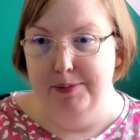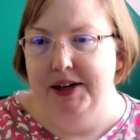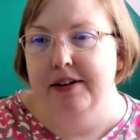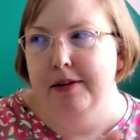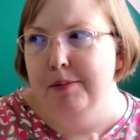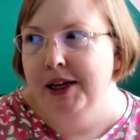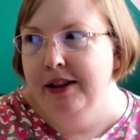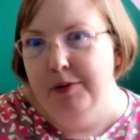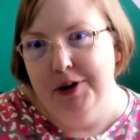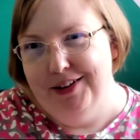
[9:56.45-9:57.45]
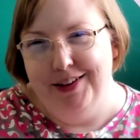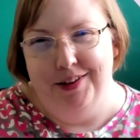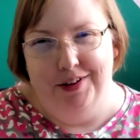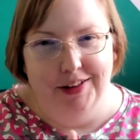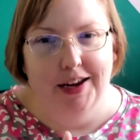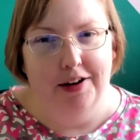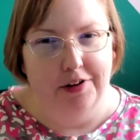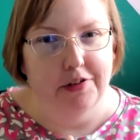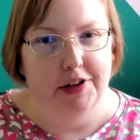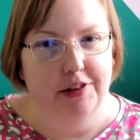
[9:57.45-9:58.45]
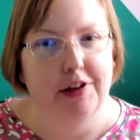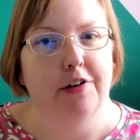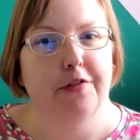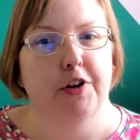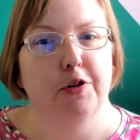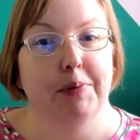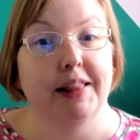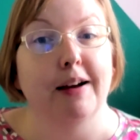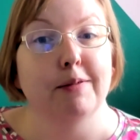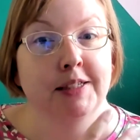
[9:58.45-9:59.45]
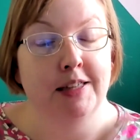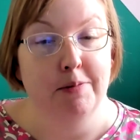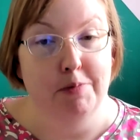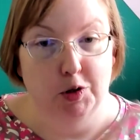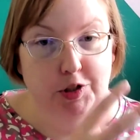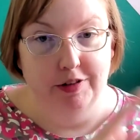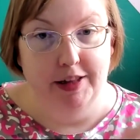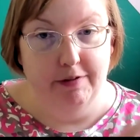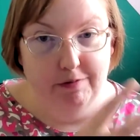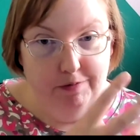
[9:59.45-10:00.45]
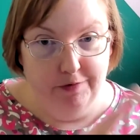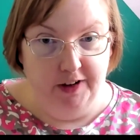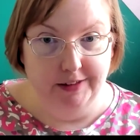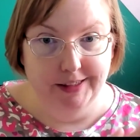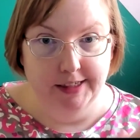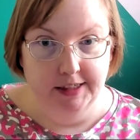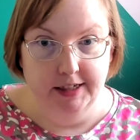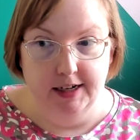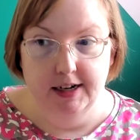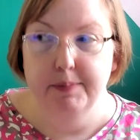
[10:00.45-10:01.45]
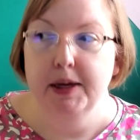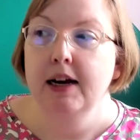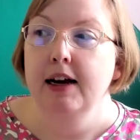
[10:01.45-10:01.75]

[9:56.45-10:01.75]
That doesn't mean they were necessarily angry in the interview, but that was the emotion they felt at the time.